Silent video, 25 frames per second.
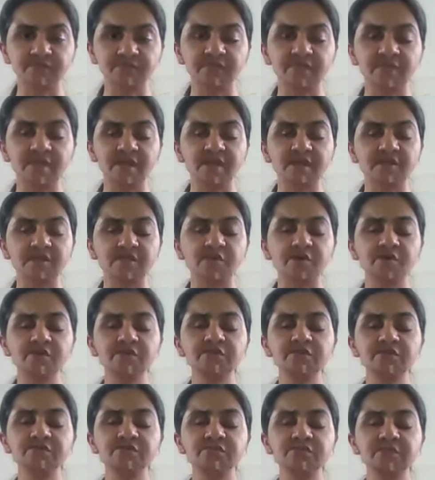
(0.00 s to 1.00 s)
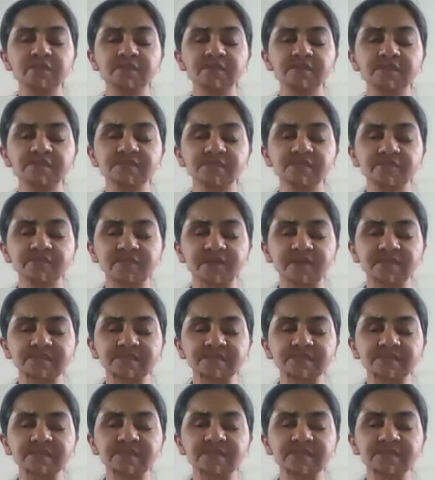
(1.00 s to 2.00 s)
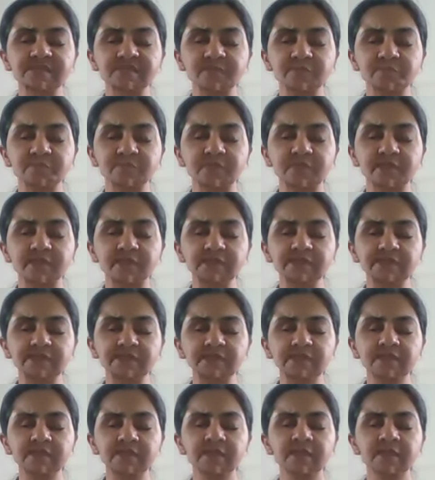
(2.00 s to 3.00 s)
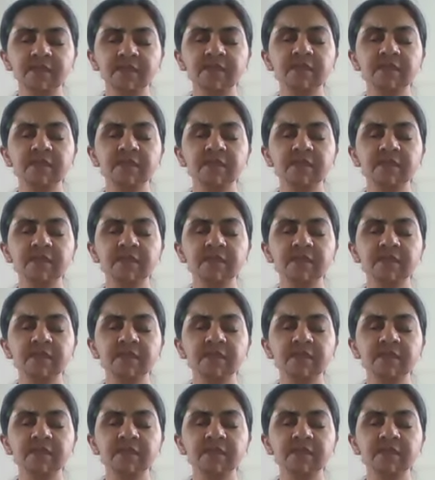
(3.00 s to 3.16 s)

We are not doing Shavasana separately.